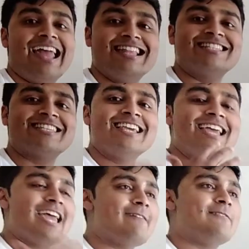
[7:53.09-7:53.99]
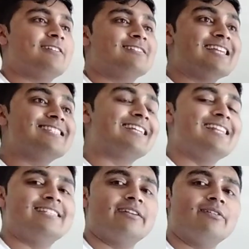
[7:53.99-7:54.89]
hence f is
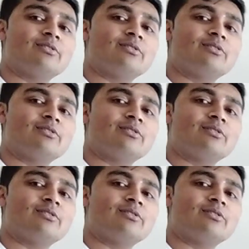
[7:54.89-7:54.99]
identically 0.